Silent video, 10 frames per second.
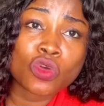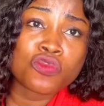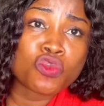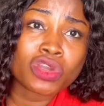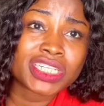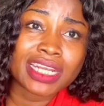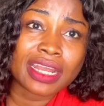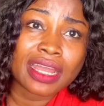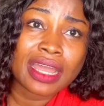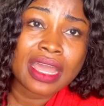of Russia,
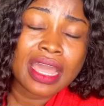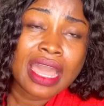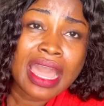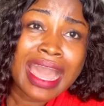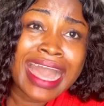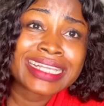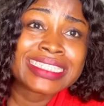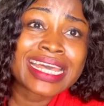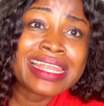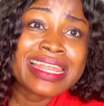and
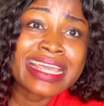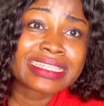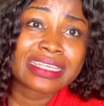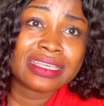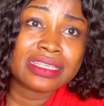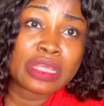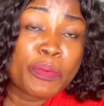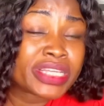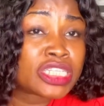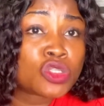Zelensky, the
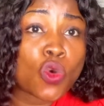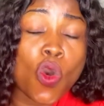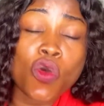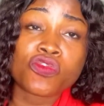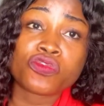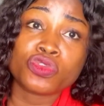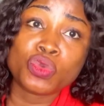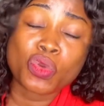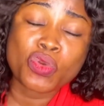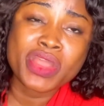president of
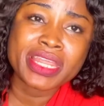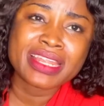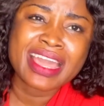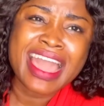Ukraine,